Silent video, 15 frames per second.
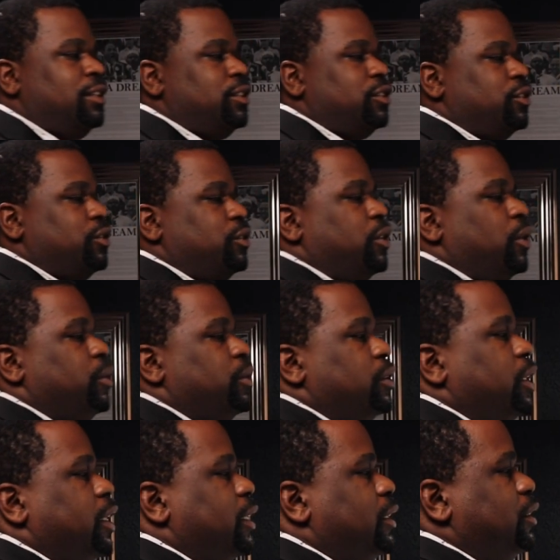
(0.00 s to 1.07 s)
This is your total.
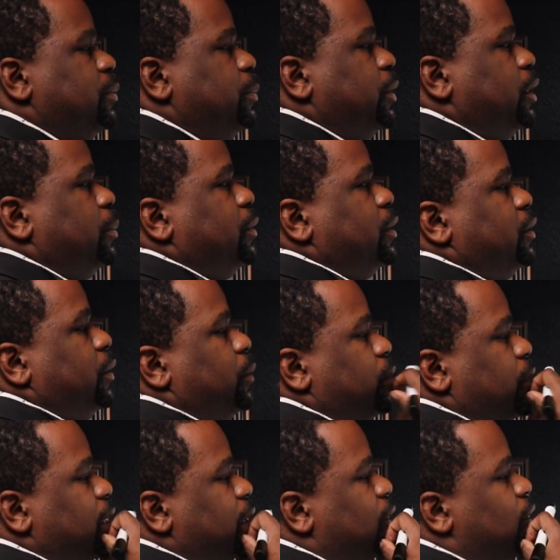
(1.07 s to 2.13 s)
Like, let's put up the
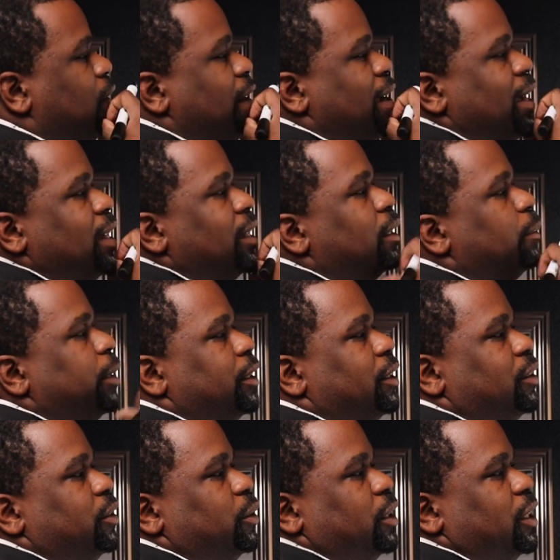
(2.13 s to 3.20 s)
total here. And I'm going to have to
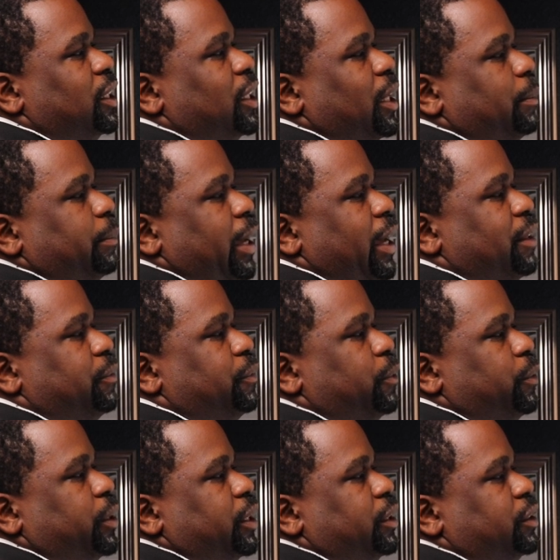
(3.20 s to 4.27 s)
do the uh, math.
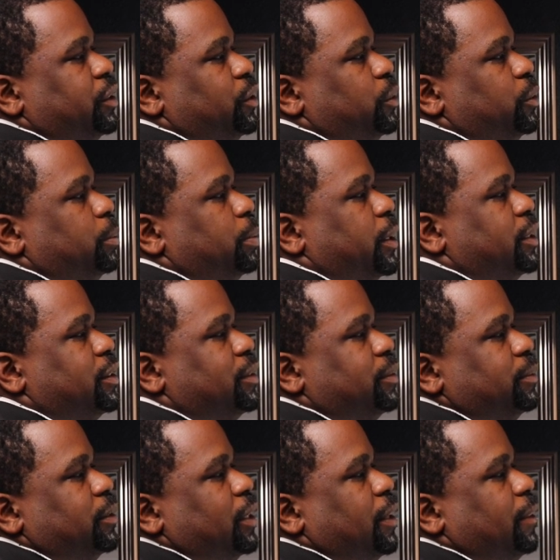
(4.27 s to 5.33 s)
forty-two plus
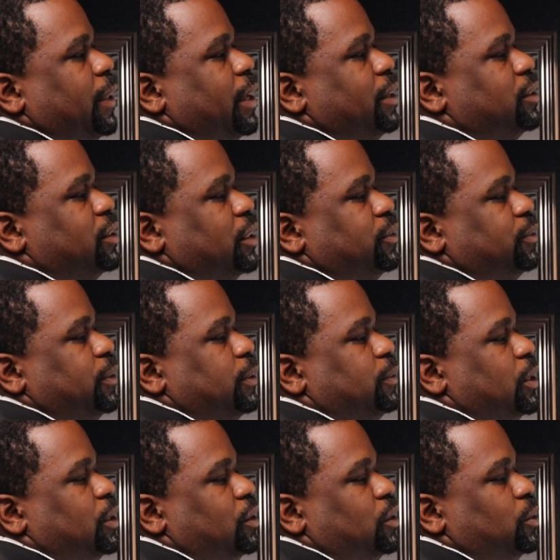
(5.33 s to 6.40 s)
one thousand, that's
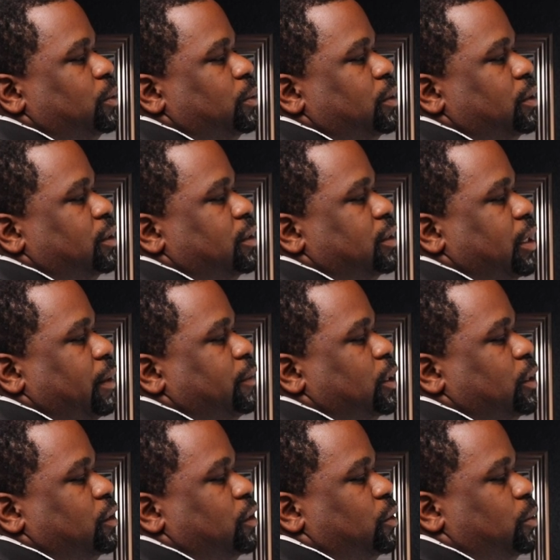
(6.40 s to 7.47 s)
fifty-two.
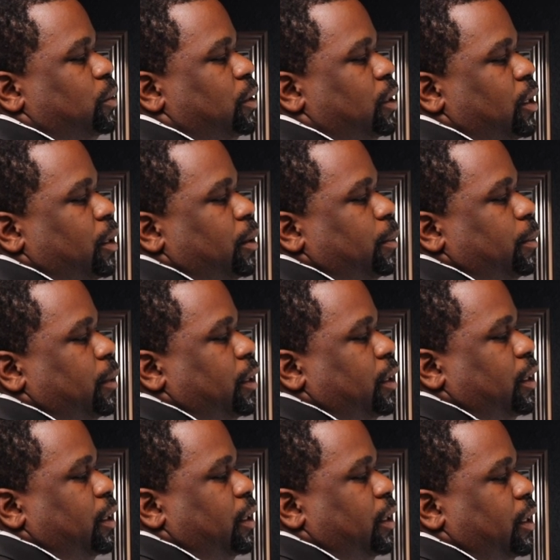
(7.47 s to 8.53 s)
seventy-two.
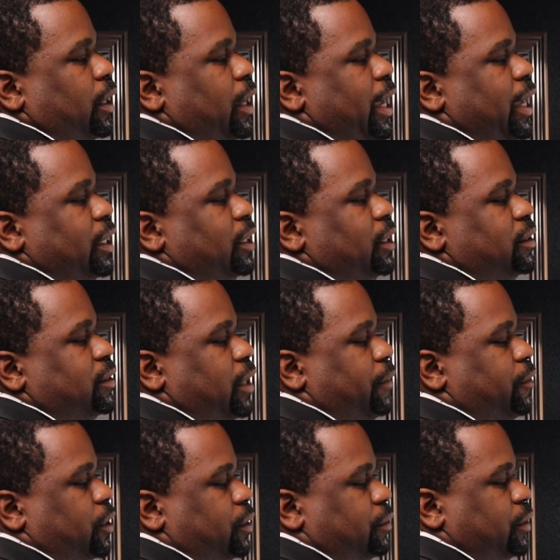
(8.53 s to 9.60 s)

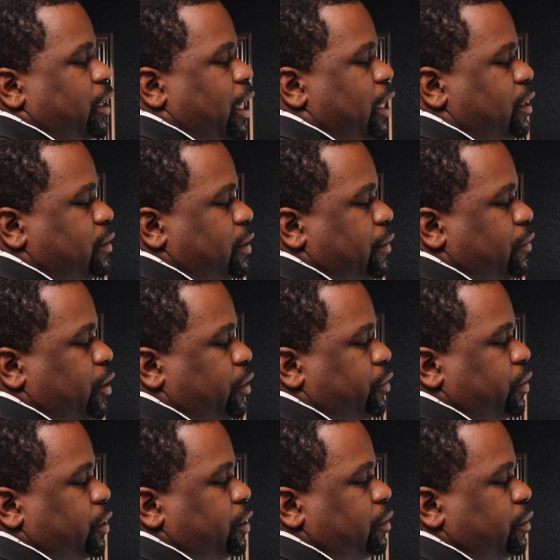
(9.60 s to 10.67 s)
eighty-seven. eighty-seven
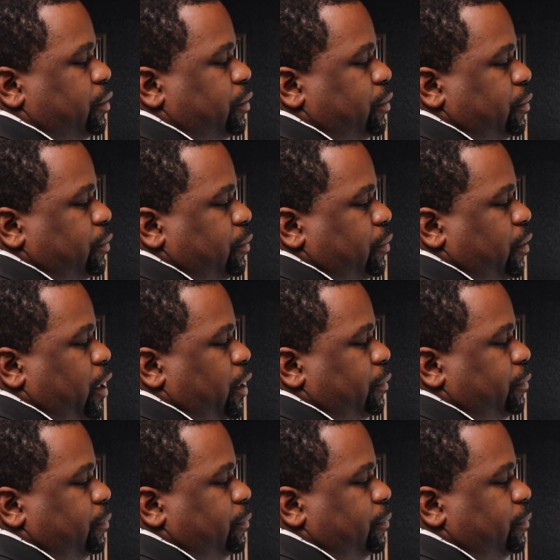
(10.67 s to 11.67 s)
hundred. Right?